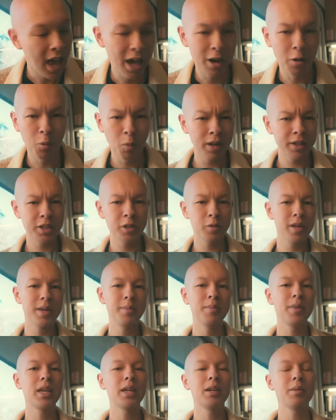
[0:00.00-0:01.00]
And what do we
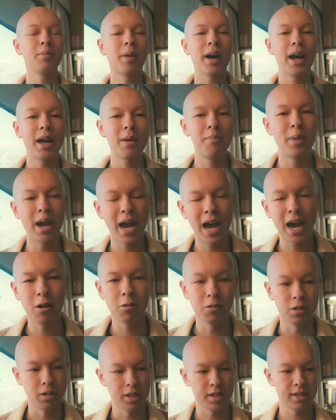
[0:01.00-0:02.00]
mean by
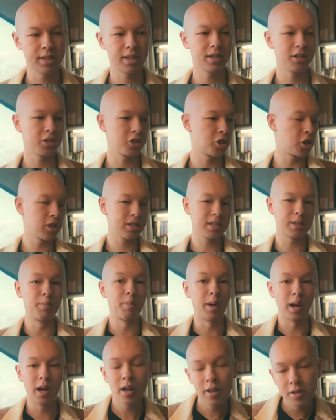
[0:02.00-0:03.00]
power? Does it just
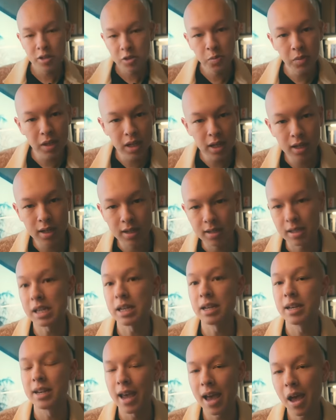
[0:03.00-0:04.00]
ball speed? Is
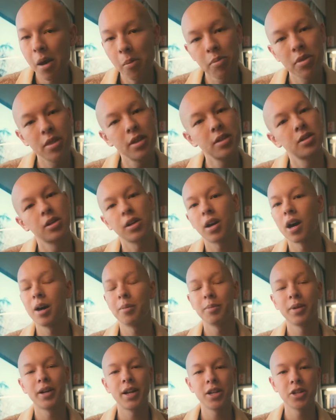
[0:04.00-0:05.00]
it depth? Is it a
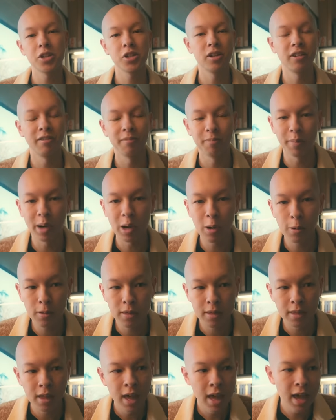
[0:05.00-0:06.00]
combination of
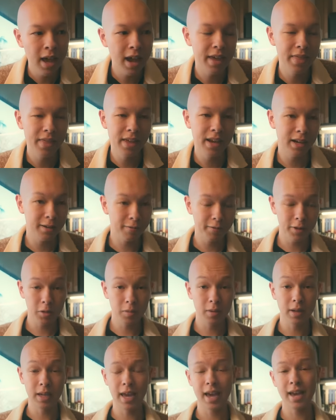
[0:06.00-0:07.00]
both? And then if you
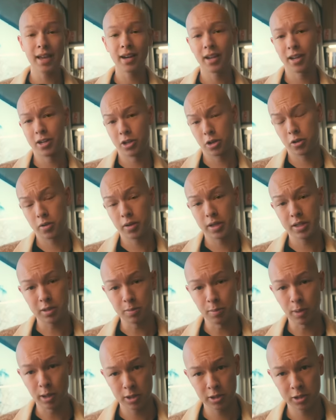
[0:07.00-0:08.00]
get increased
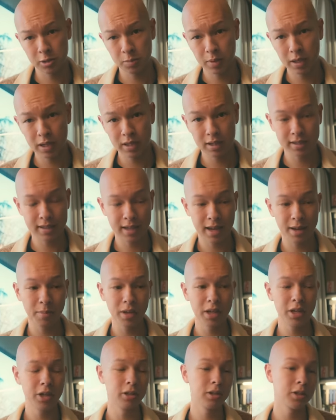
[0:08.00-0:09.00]
ball speed, does that
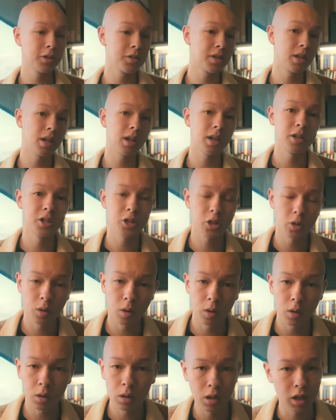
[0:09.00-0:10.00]
mean you're losing
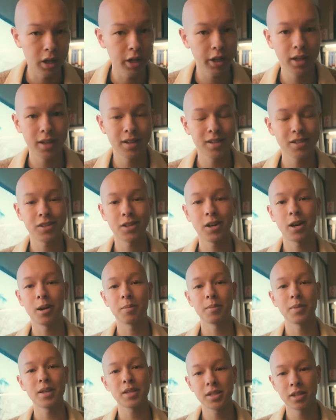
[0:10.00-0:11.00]
control? Are you gonna start
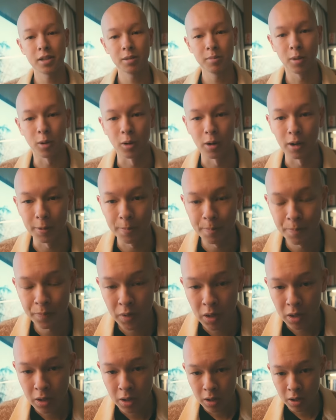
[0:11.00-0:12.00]
missing more?
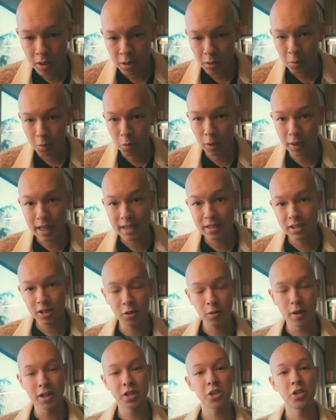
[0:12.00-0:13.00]
Well, that's a
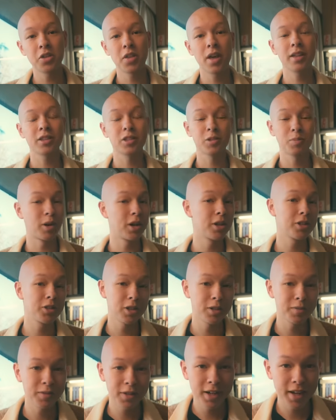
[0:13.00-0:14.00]
question that
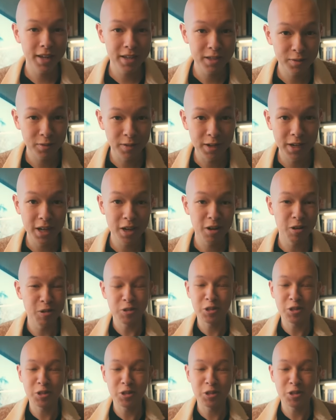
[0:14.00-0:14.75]
sponsor of today's video,